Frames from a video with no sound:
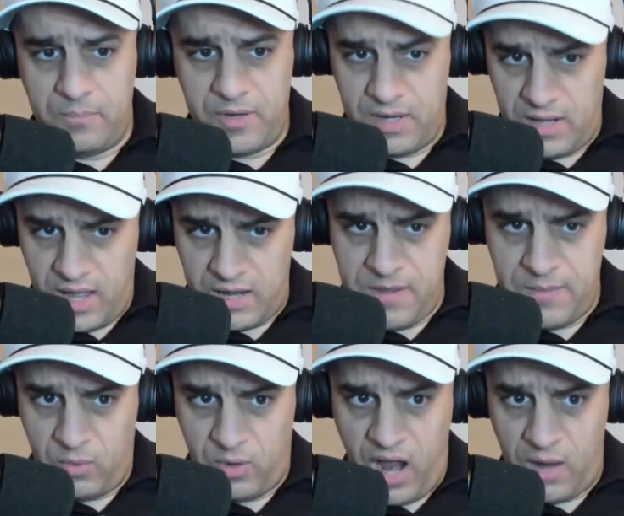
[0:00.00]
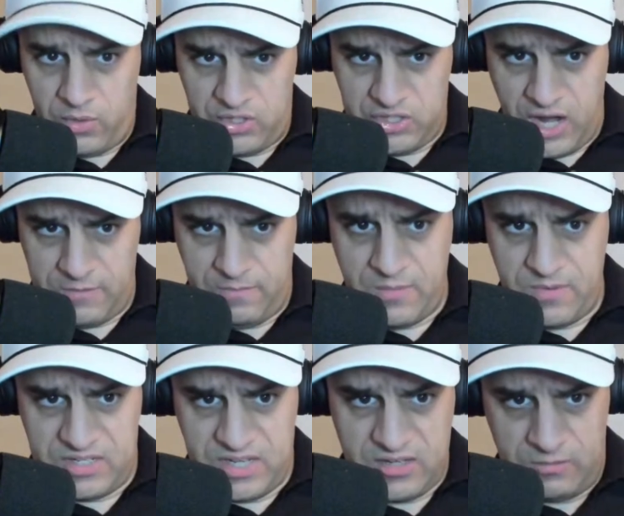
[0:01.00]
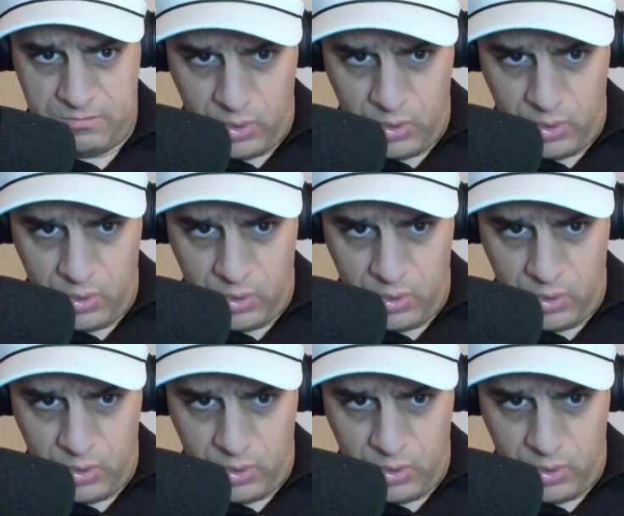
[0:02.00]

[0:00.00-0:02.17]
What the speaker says: But a lot of people were on Rashad Bateman's case in